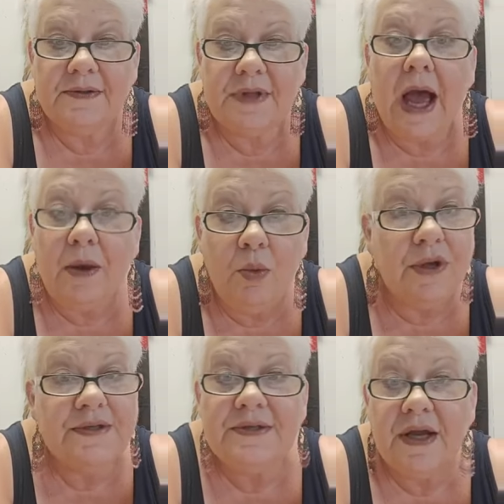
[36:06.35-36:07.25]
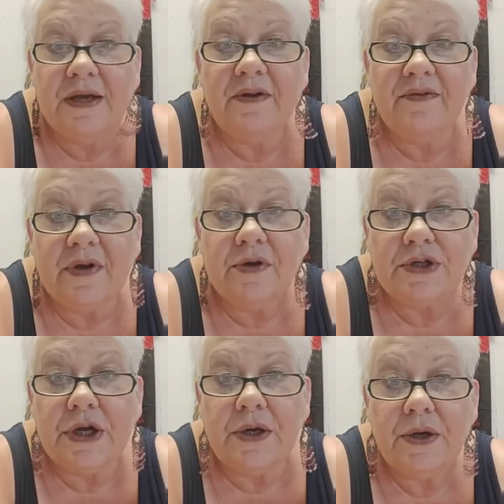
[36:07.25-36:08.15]
I was negative
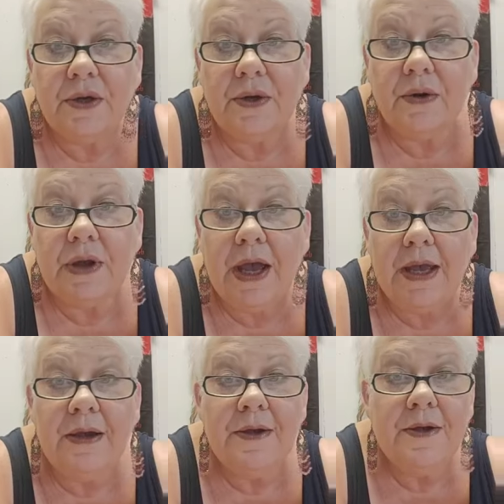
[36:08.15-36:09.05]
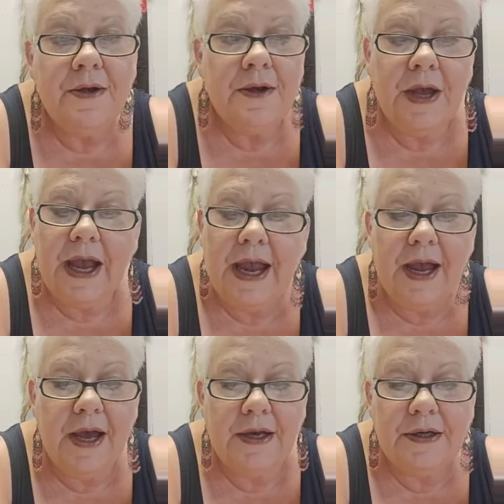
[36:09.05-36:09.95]
energy. Okay.
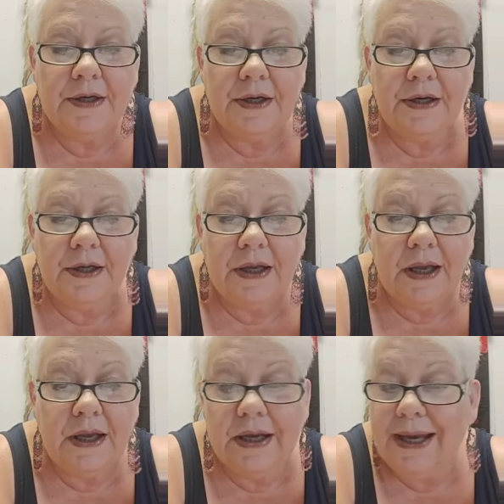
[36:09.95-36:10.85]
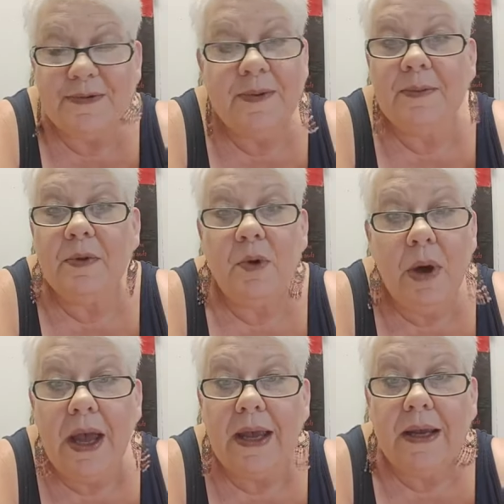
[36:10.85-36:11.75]
And it keeps people
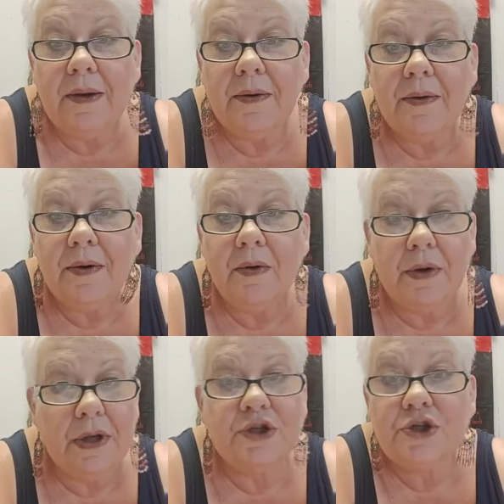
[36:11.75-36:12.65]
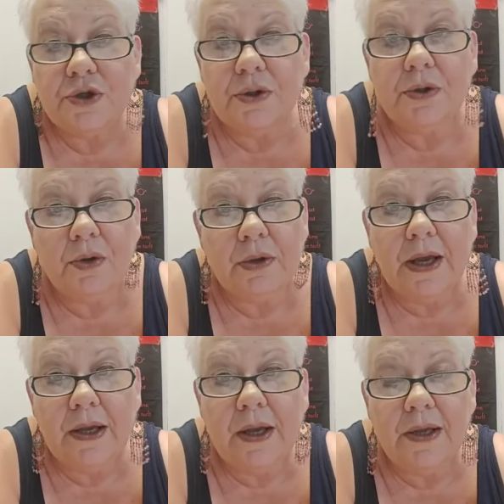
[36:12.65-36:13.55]
away.
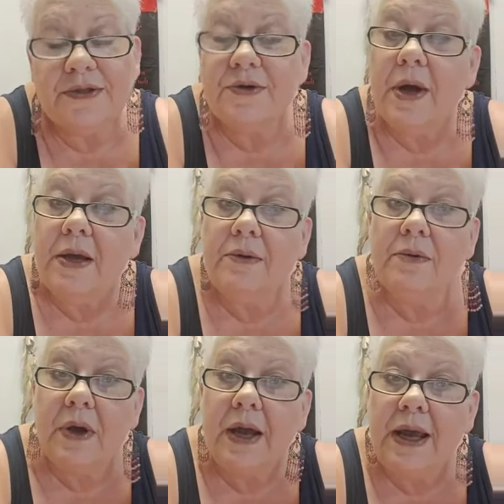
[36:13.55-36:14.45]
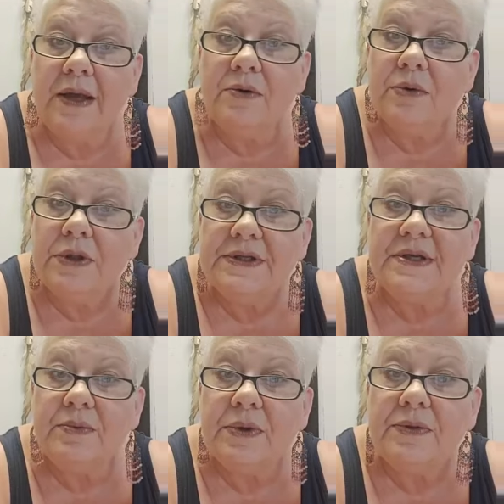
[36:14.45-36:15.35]
Okay. And so I had to really
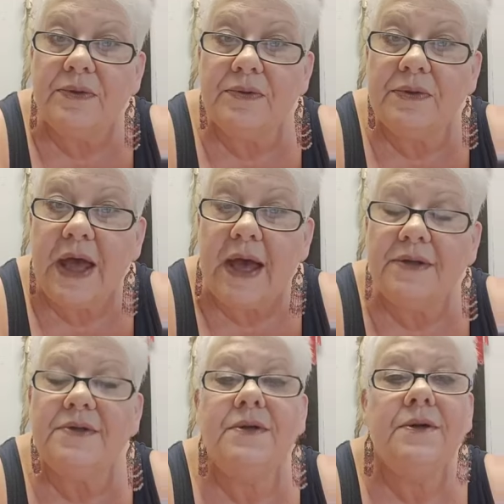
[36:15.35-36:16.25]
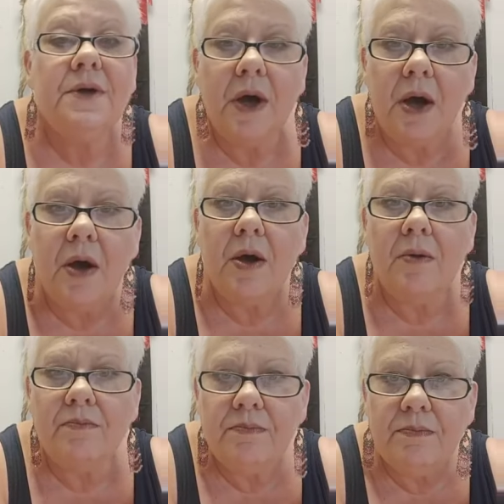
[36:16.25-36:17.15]
sit with that.
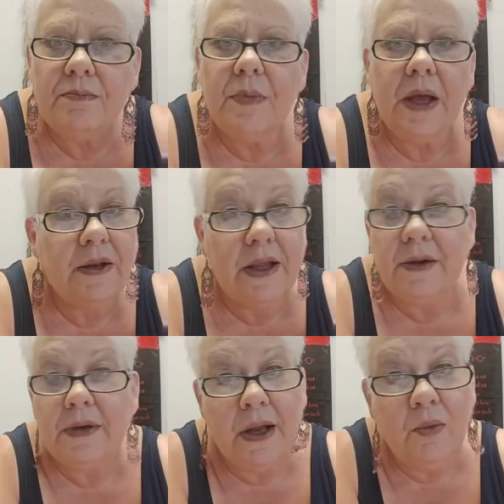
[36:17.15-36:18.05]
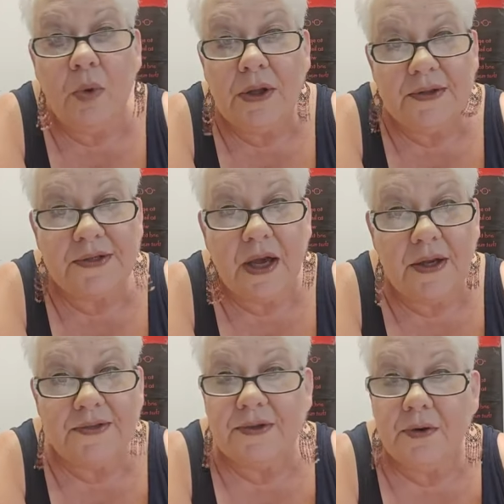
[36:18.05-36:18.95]
And it not once,
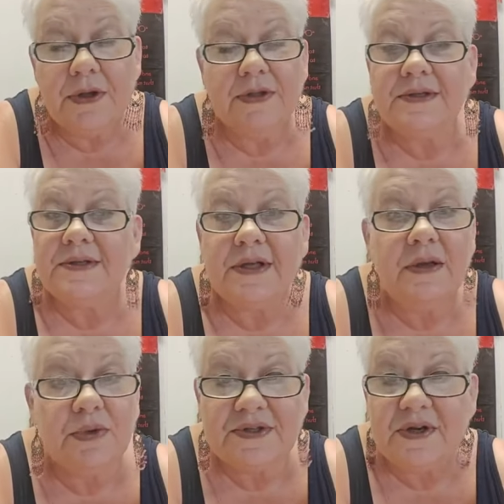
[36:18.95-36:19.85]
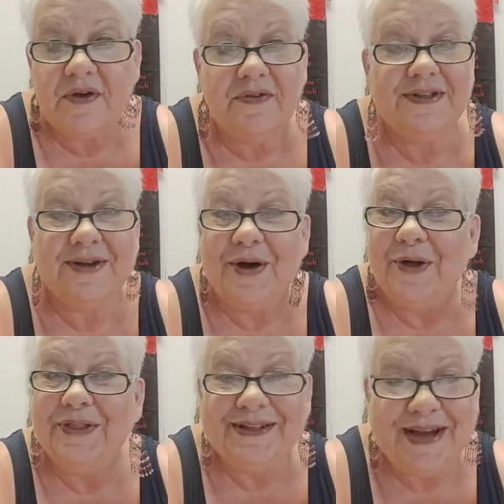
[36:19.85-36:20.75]
guys. Okay. This sitting with stuff is all
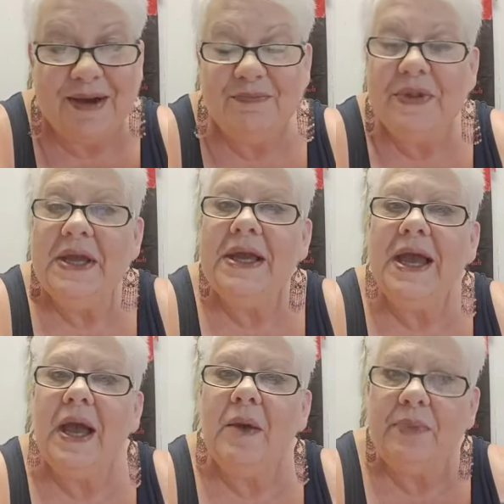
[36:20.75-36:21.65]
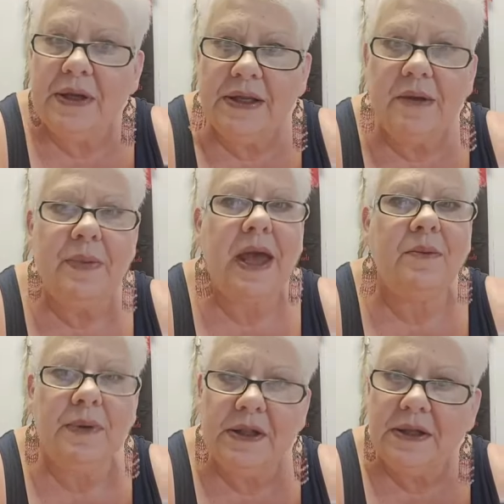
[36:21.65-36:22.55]
the time and peeling it
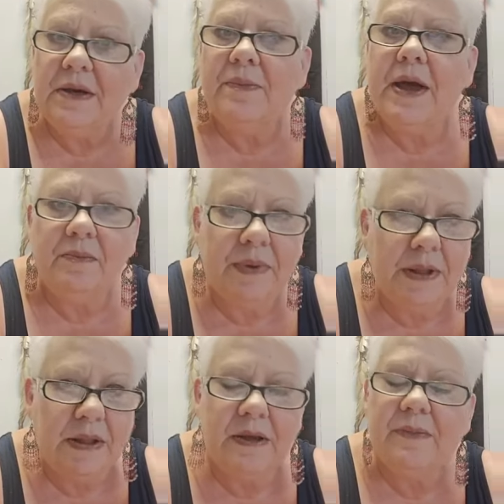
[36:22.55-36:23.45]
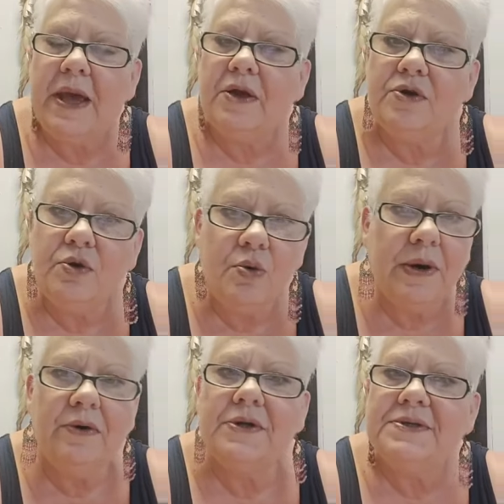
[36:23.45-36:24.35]
back, new
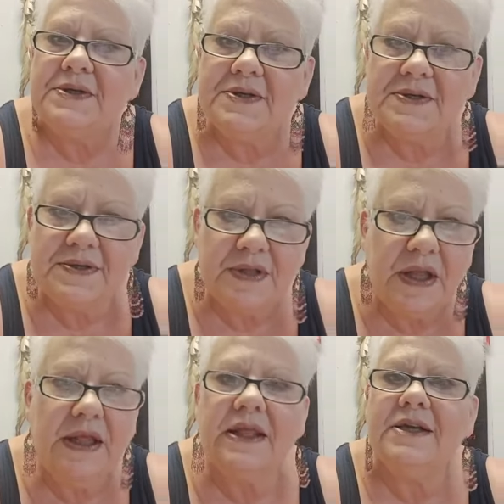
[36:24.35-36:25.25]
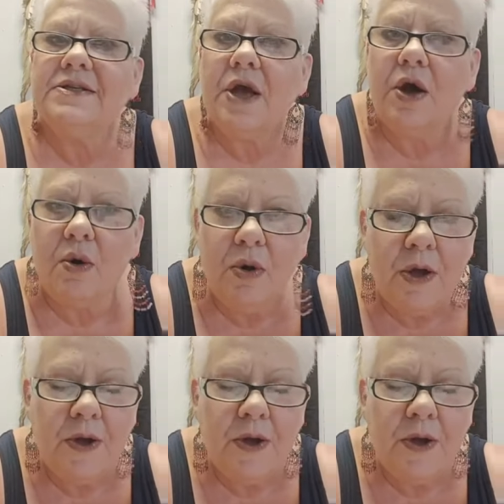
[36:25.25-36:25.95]
awarenesses, letting things go